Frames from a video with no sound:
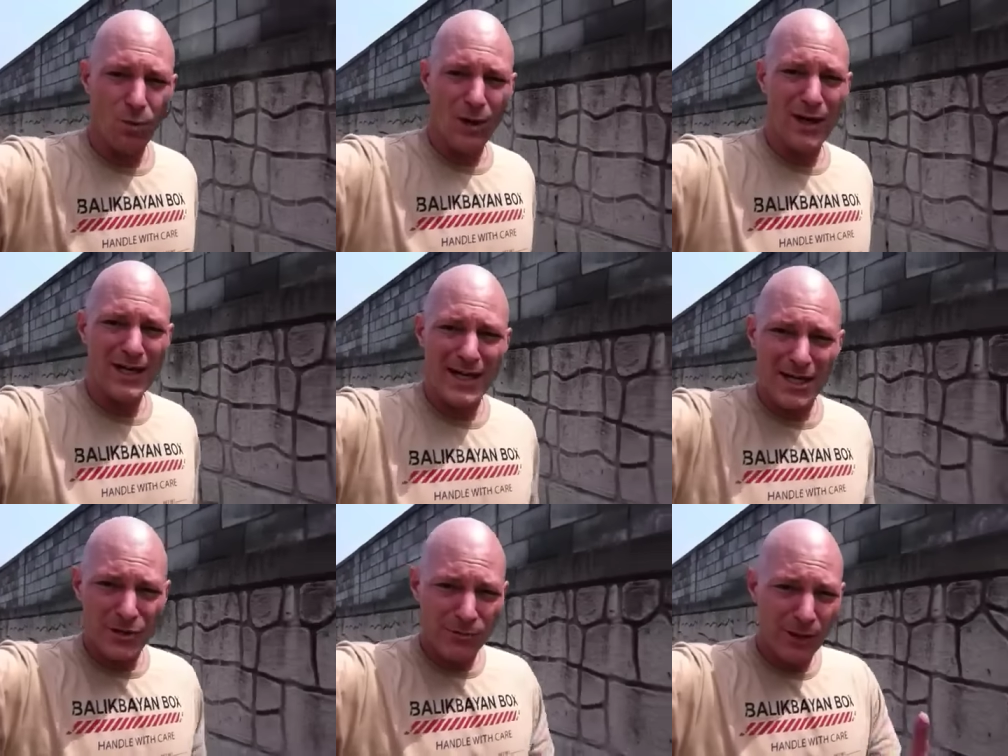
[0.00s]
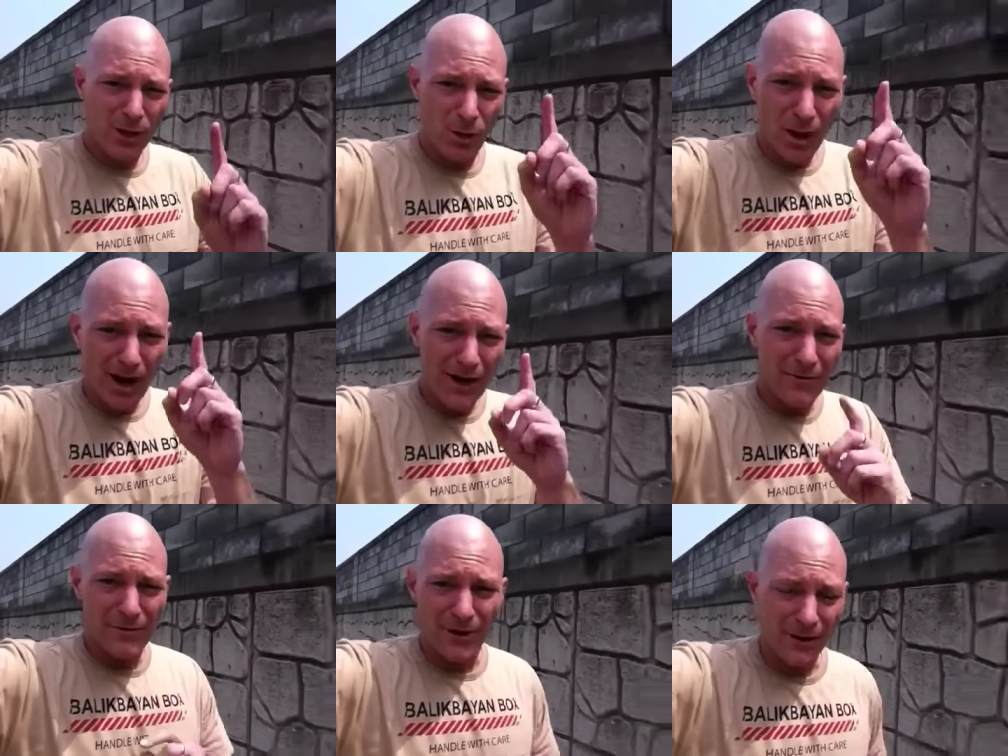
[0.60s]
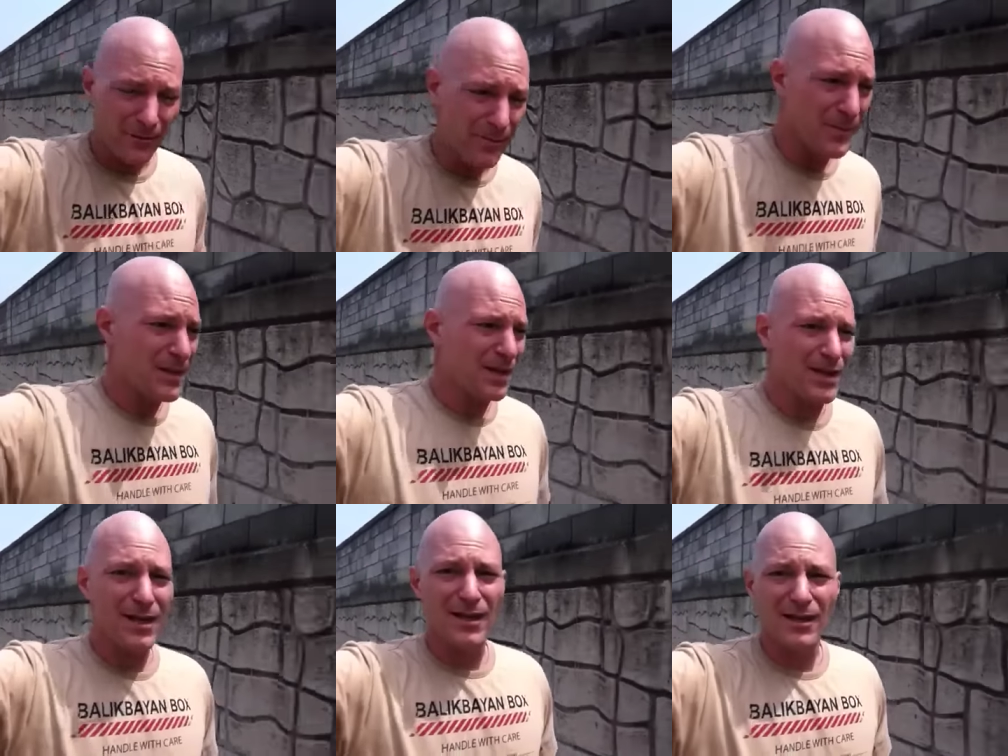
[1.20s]
What is required, though,
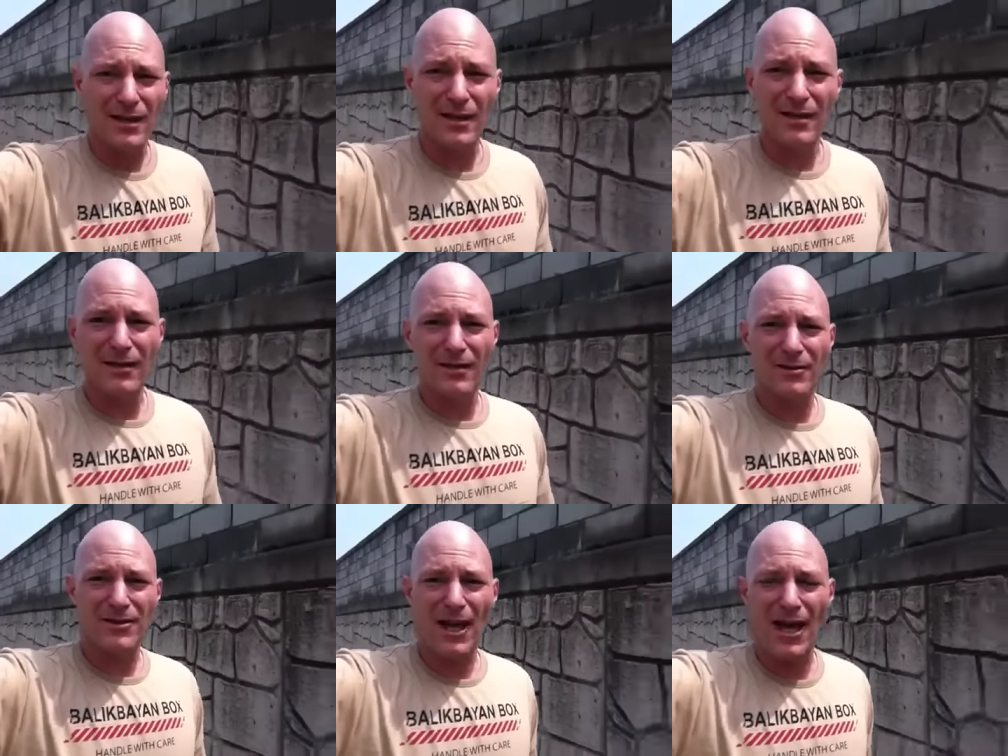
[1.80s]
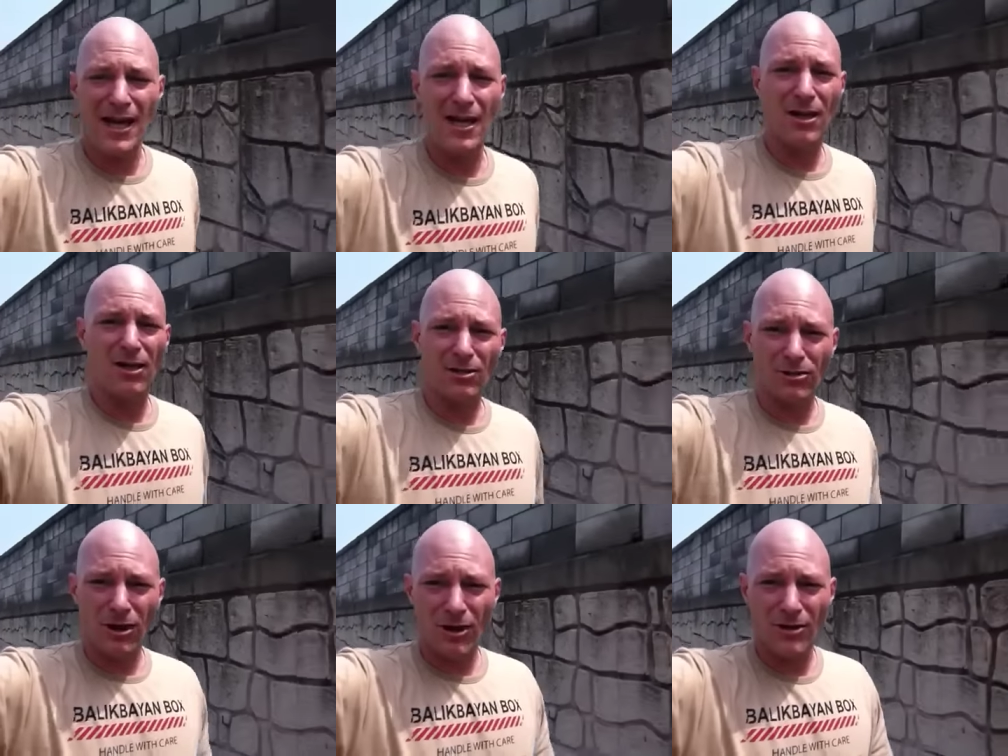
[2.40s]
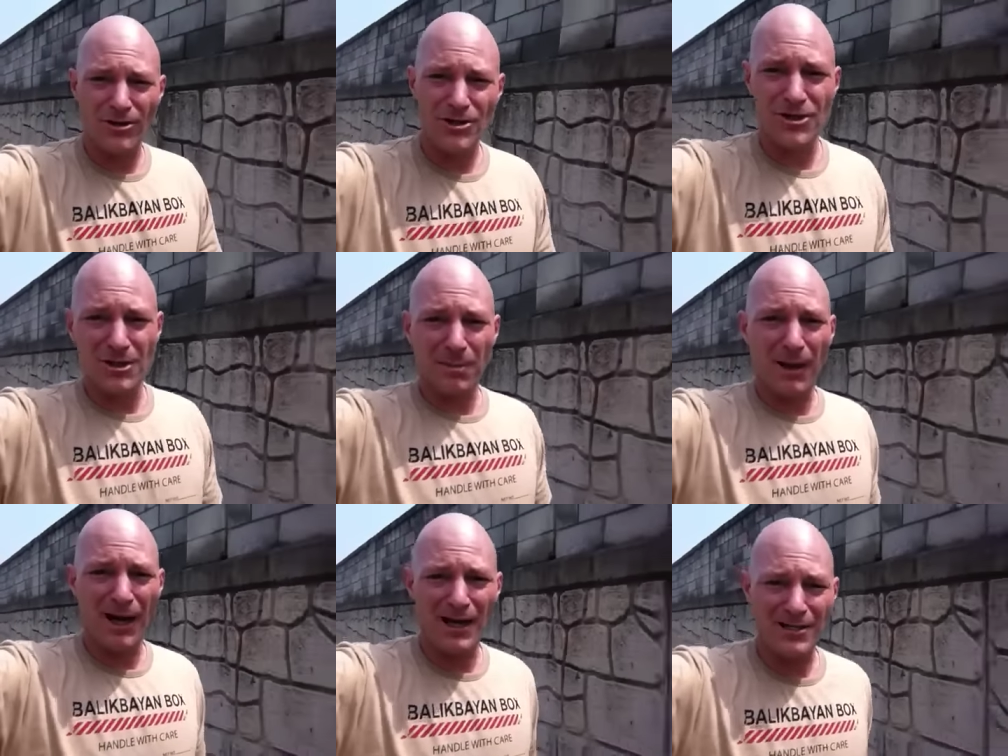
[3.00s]
is a large
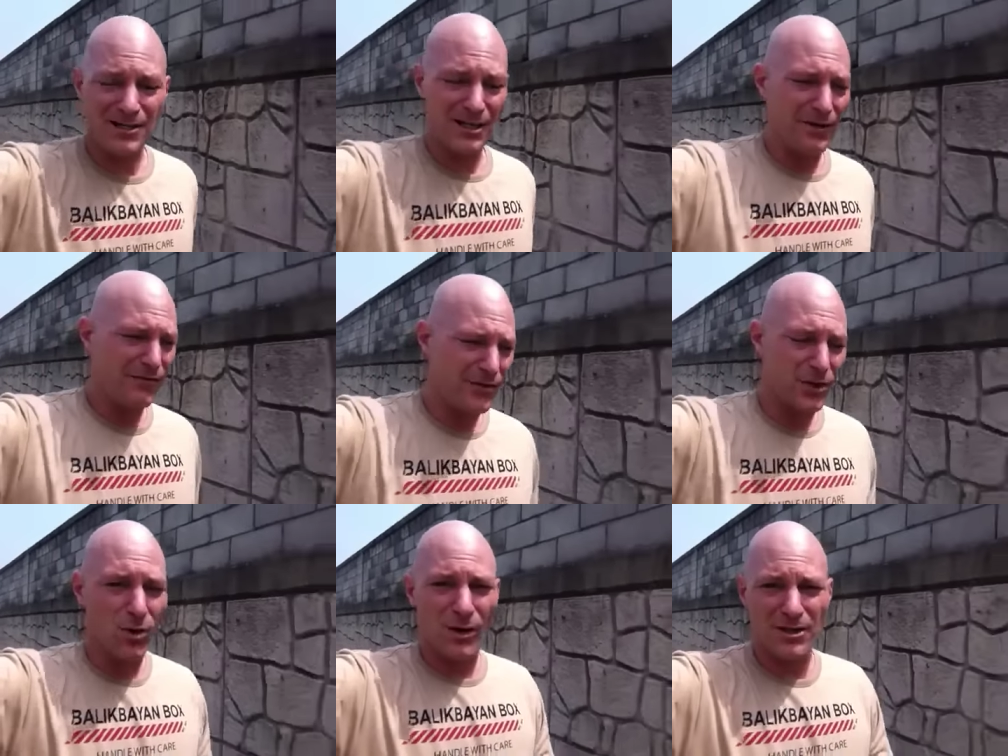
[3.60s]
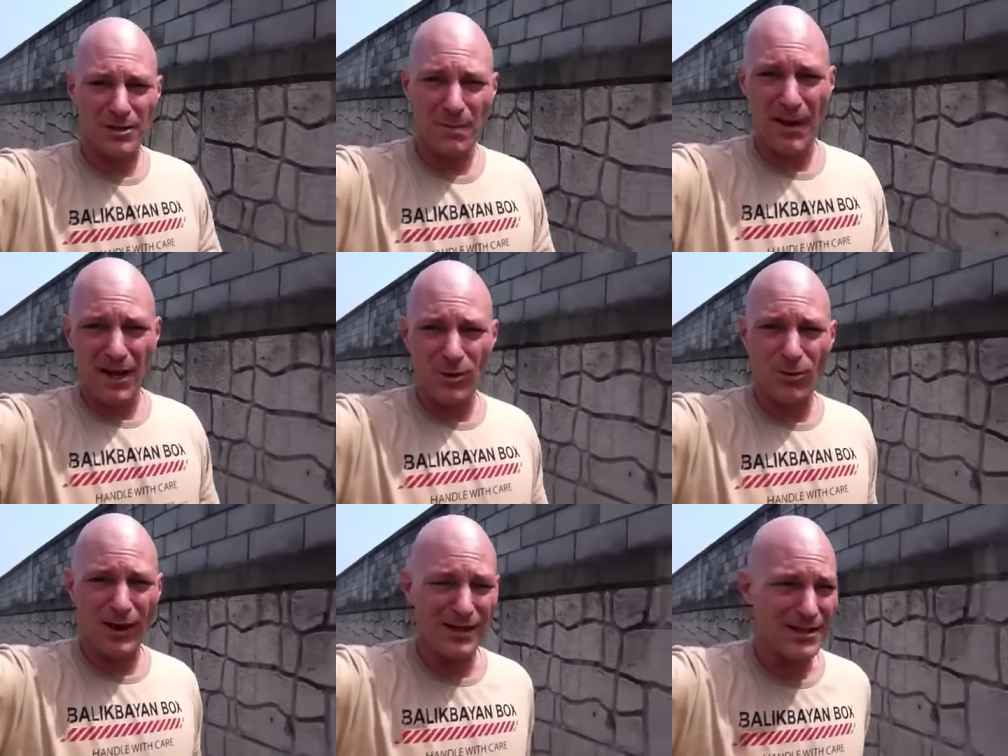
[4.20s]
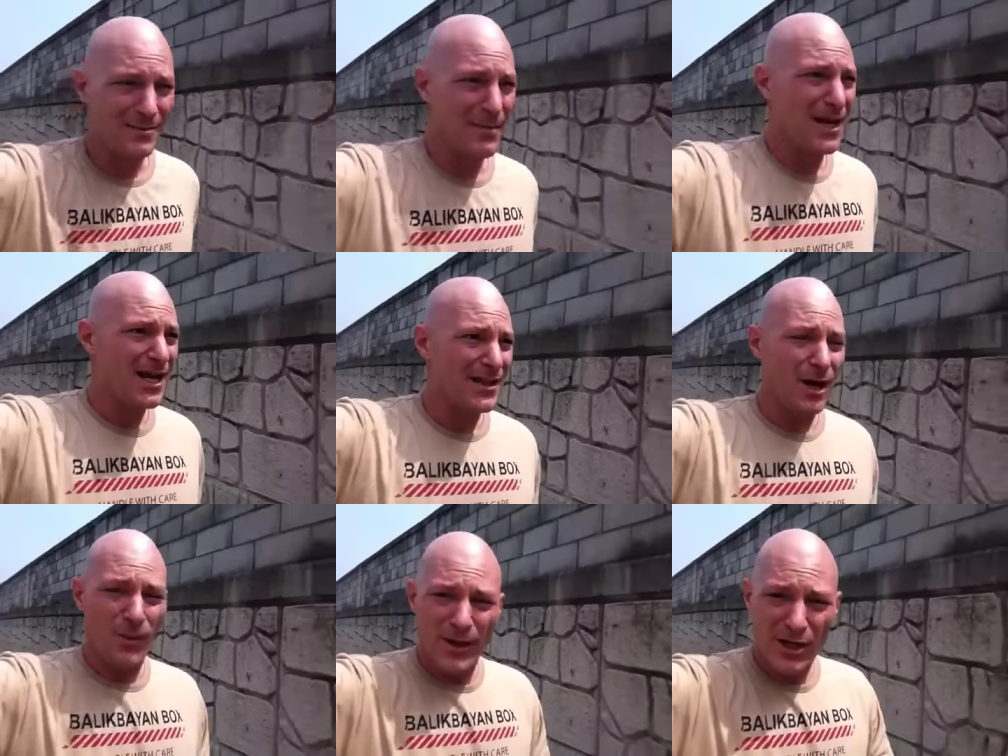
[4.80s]
deposit if you're going to pay rent.
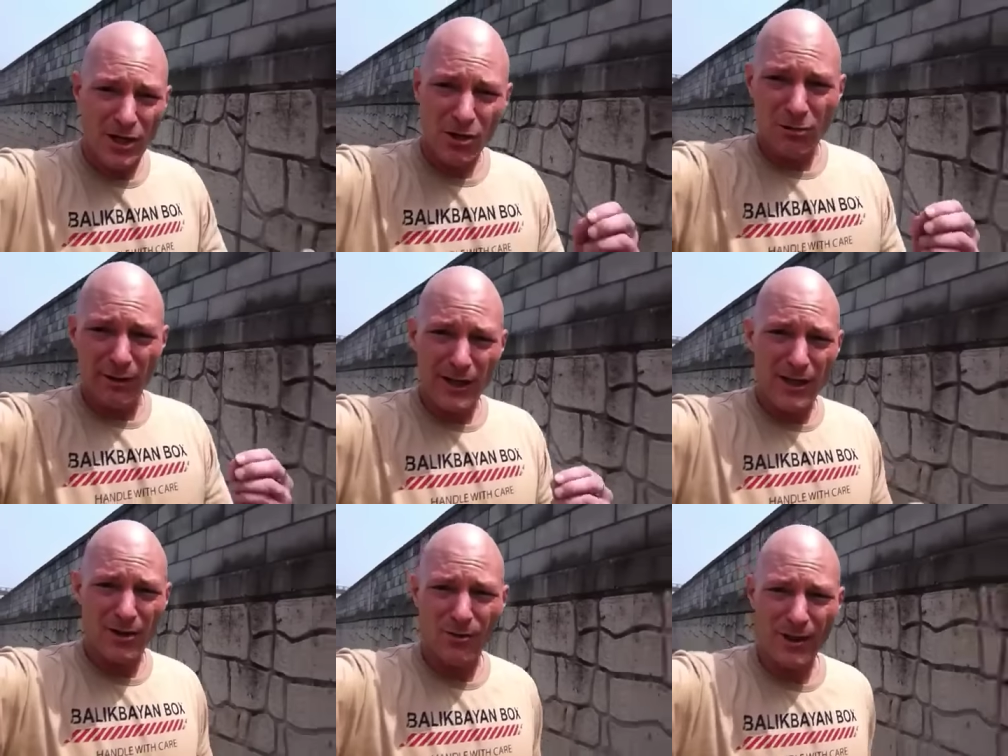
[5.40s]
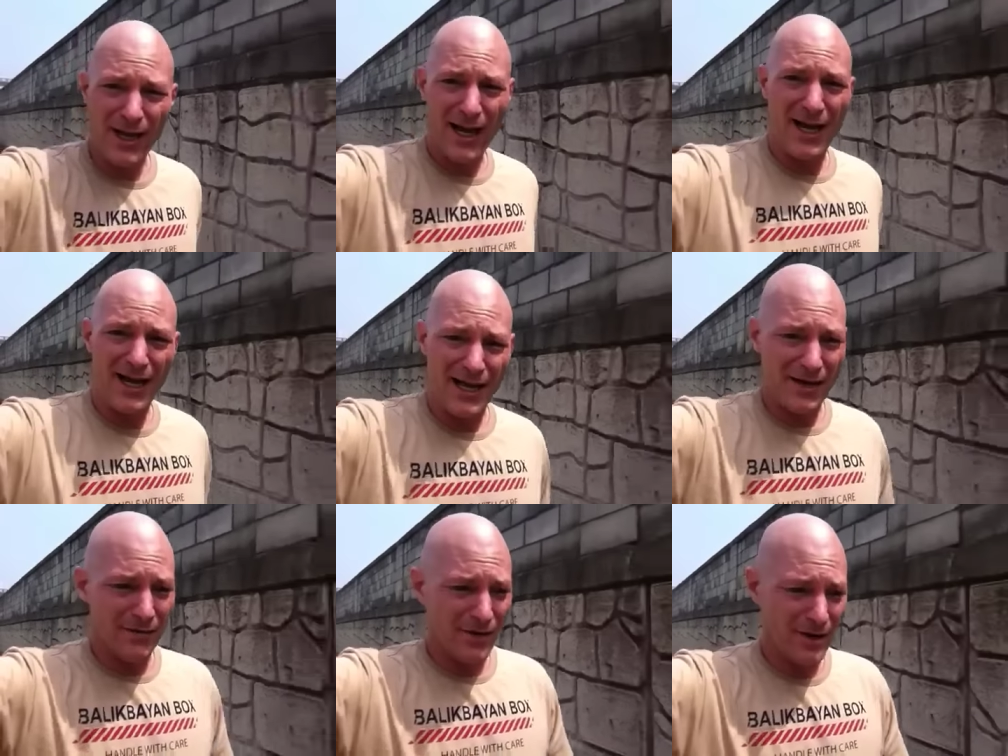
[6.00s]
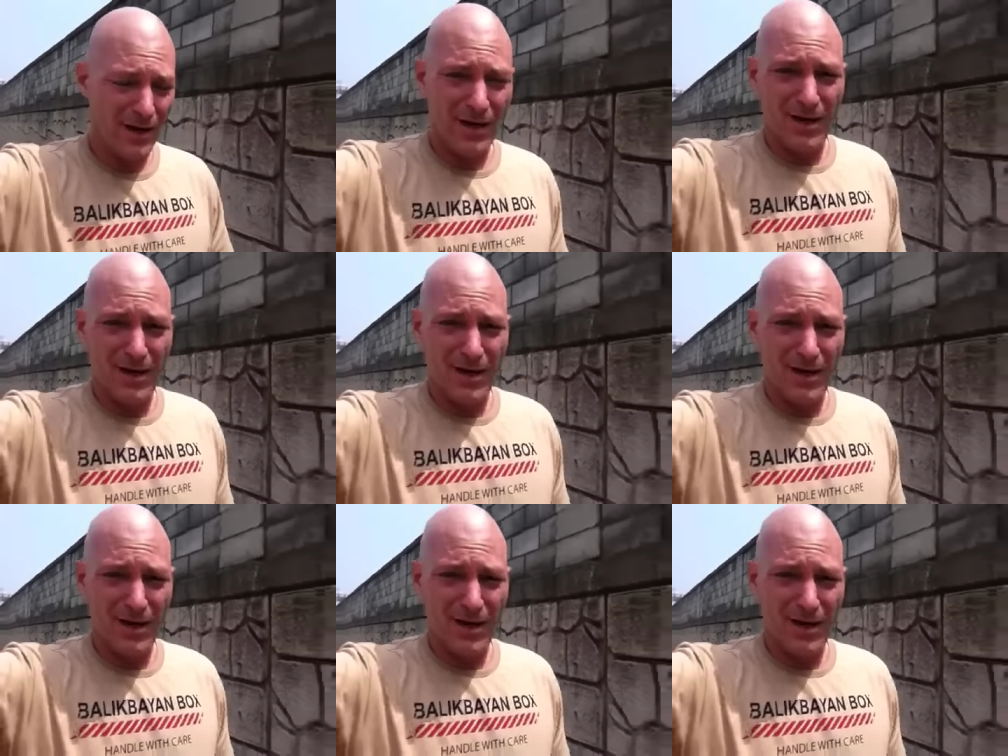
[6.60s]
Now, in Korea, we have